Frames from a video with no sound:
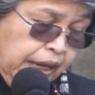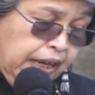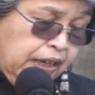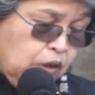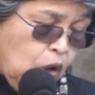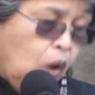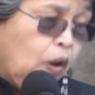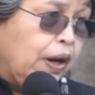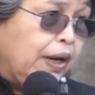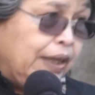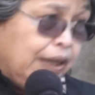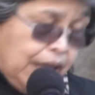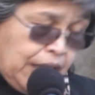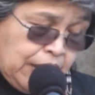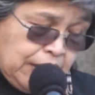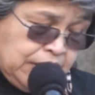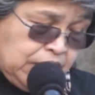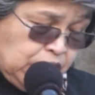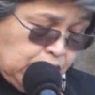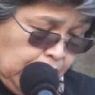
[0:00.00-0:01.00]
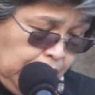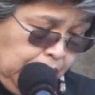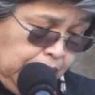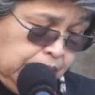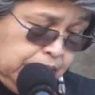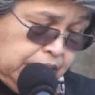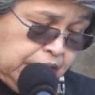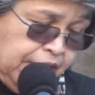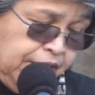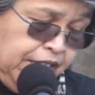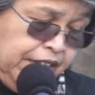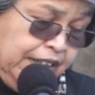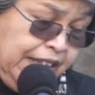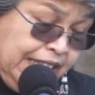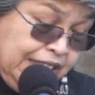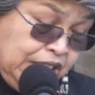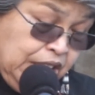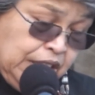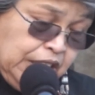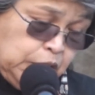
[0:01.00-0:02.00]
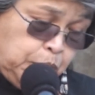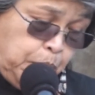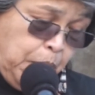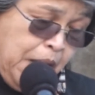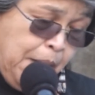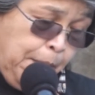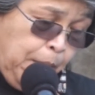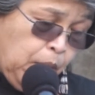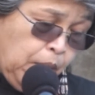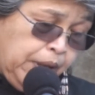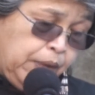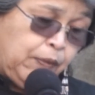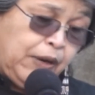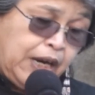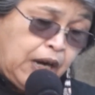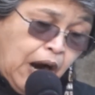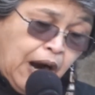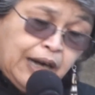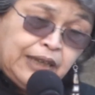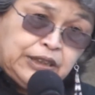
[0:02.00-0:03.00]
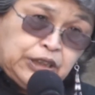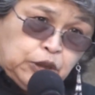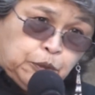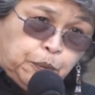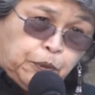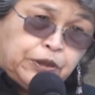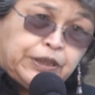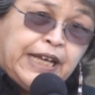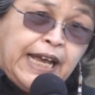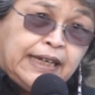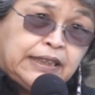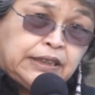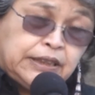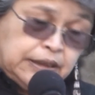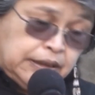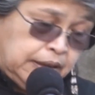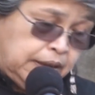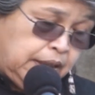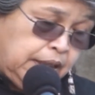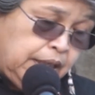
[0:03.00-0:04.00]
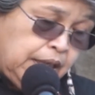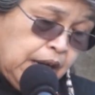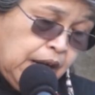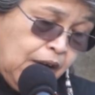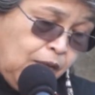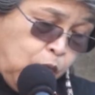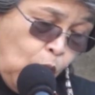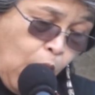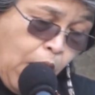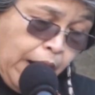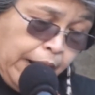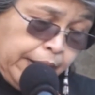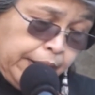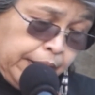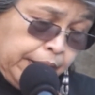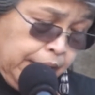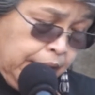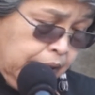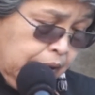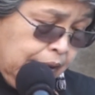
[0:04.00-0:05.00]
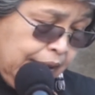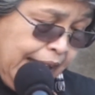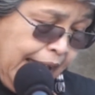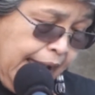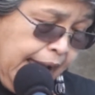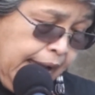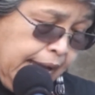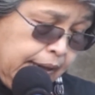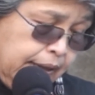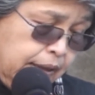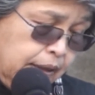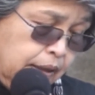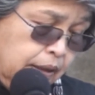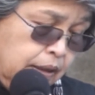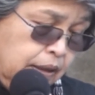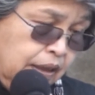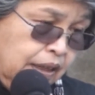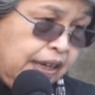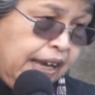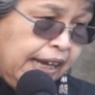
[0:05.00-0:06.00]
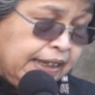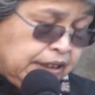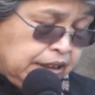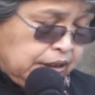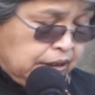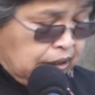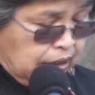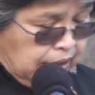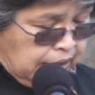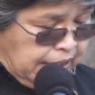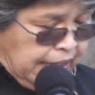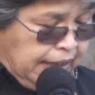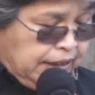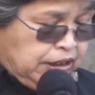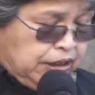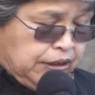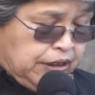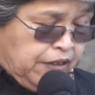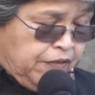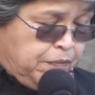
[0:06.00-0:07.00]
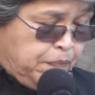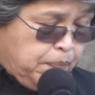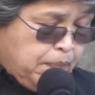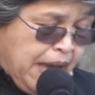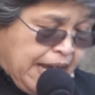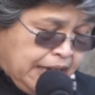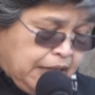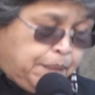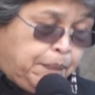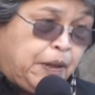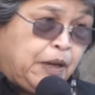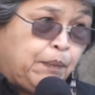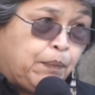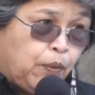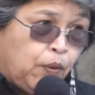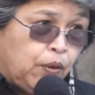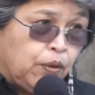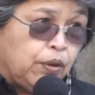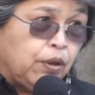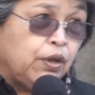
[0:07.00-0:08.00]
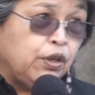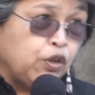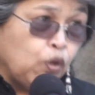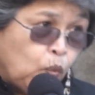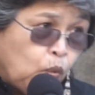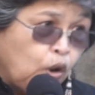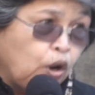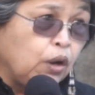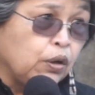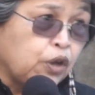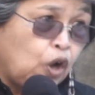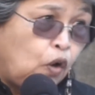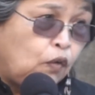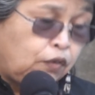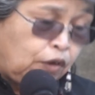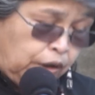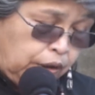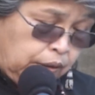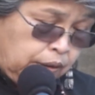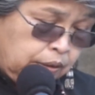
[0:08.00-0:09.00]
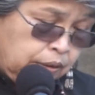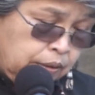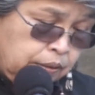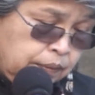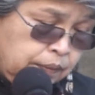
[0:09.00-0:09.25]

Ignoring the concerns of Indigenous people in regards to protection of water, land, catches the attention of many people the world over.